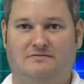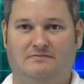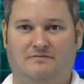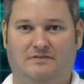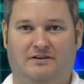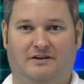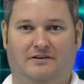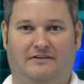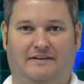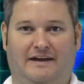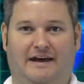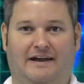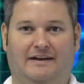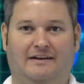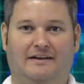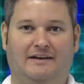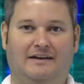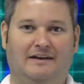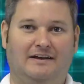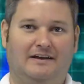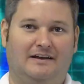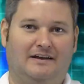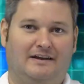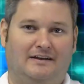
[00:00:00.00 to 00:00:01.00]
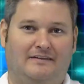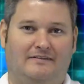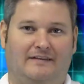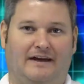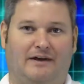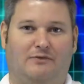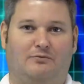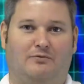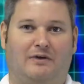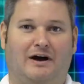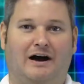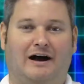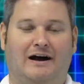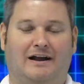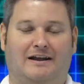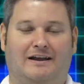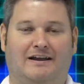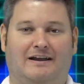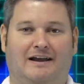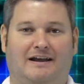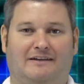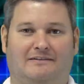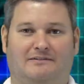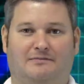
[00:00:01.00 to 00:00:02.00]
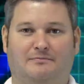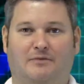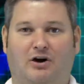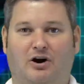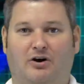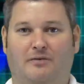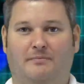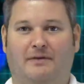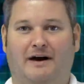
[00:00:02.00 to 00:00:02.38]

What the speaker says: That rock and that small